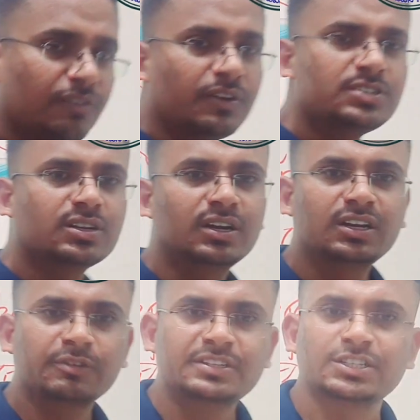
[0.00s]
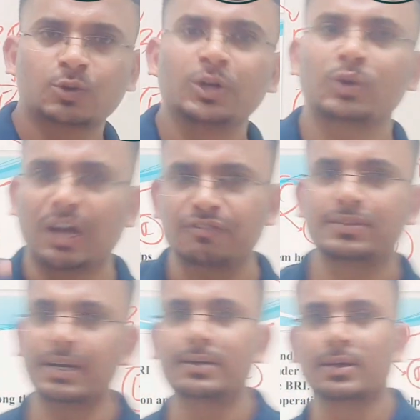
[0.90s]
first country which is going to have
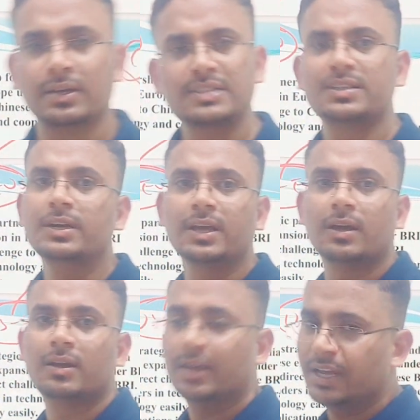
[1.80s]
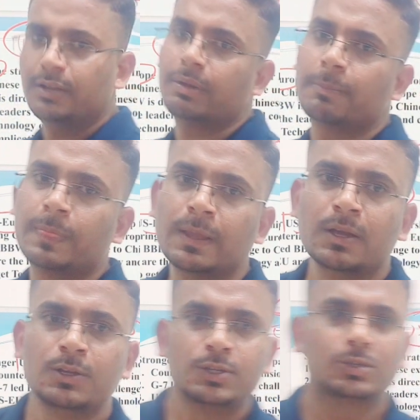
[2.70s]
threat is India. Anyway,
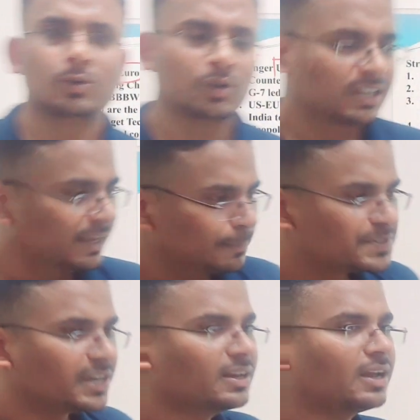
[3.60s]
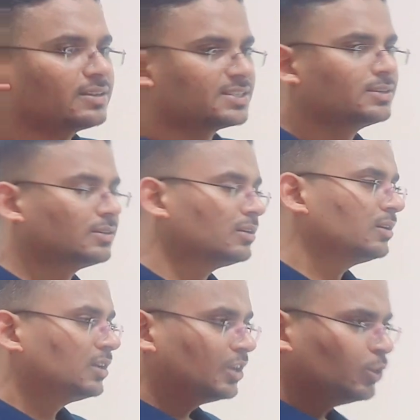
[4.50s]
so keep China center.
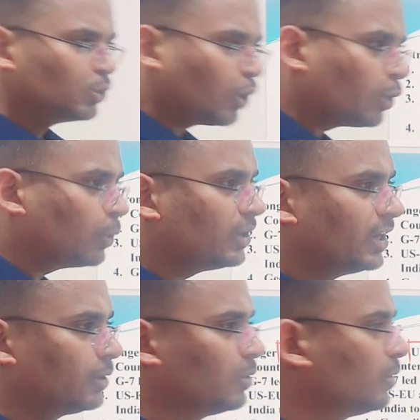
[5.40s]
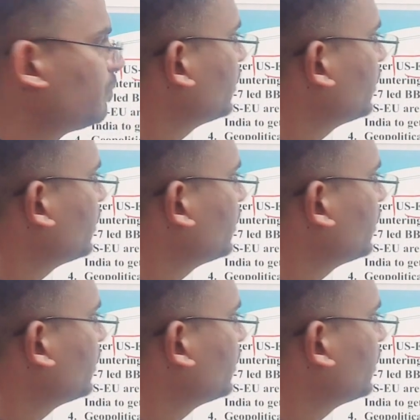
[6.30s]
You talk about NATO.